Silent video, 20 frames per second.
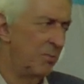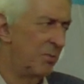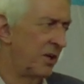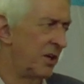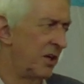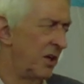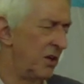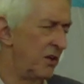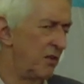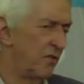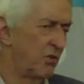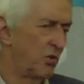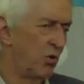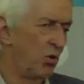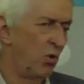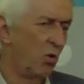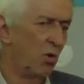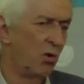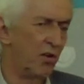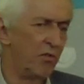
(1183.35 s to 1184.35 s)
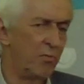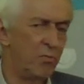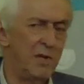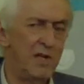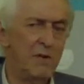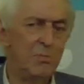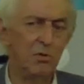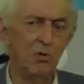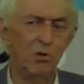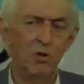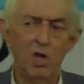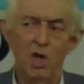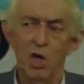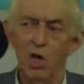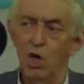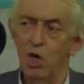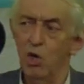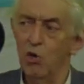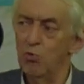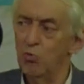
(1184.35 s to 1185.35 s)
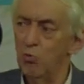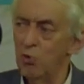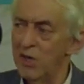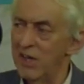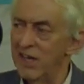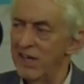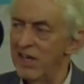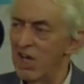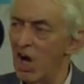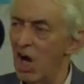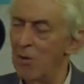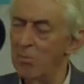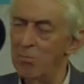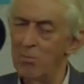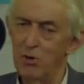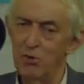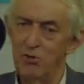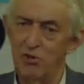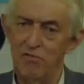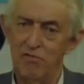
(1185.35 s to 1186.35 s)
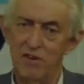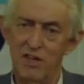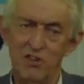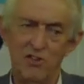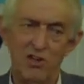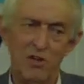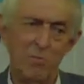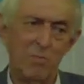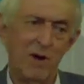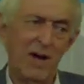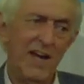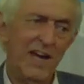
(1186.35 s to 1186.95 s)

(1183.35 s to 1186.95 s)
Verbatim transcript: a kind of core of people who really are motivated by